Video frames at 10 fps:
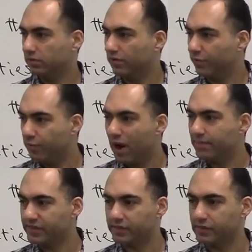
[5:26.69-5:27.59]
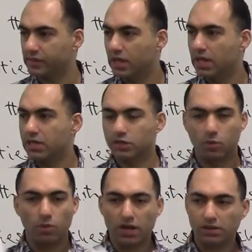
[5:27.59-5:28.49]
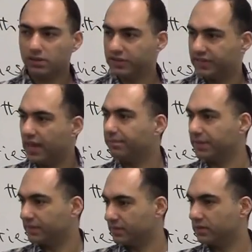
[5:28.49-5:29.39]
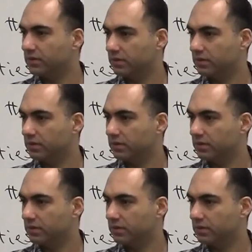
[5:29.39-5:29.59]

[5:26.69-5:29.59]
different premises. So one statement